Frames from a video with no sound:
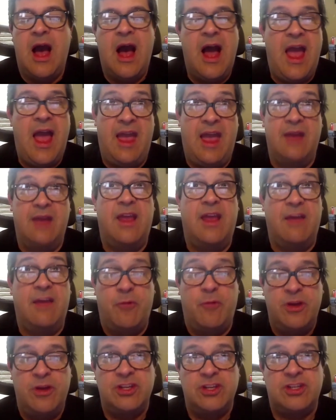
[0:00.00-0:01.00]
And
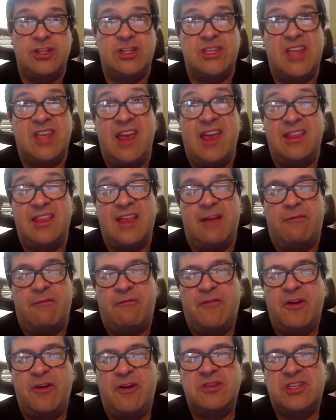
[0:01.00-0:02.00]
if we just take that
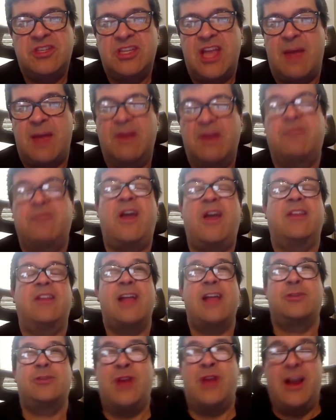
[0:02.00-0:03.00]
first step, in fact,
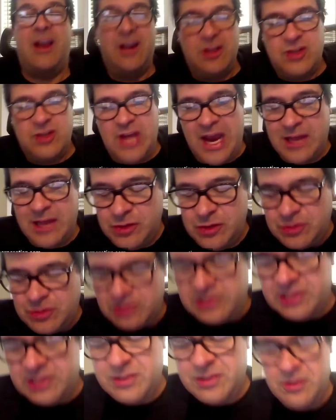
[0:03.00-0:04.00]
that's what I'm going to challenge
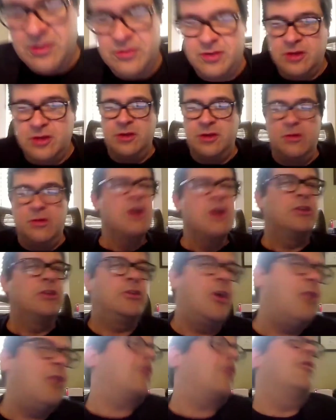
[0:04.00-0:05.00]
your listeners to do.
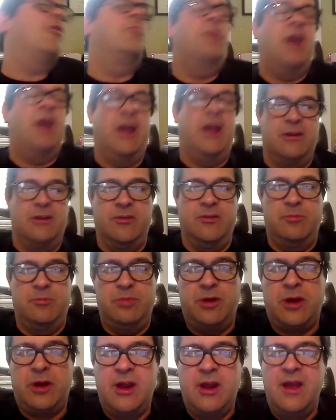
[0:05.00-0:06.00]
Don't go buy another
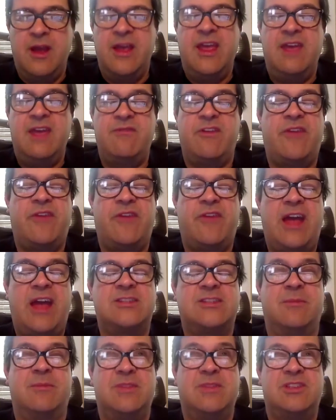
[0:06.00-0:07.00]
book. Even if I
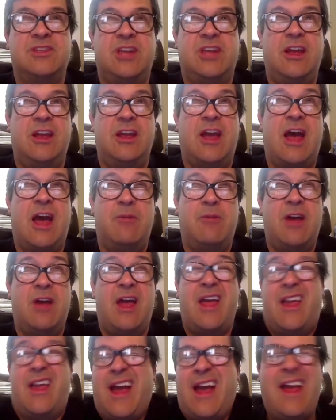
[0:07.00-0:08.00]
had something to say,
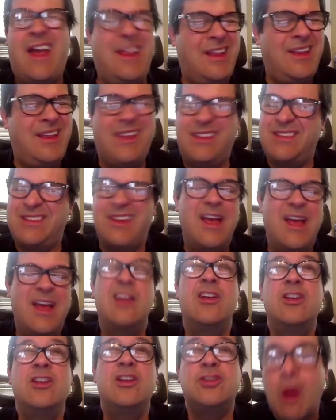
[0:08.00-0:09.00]
it's
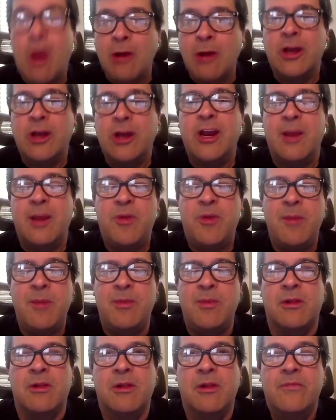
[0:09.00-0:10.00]
start looking at
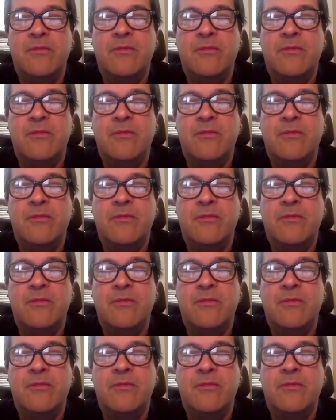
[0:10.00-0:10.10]
people.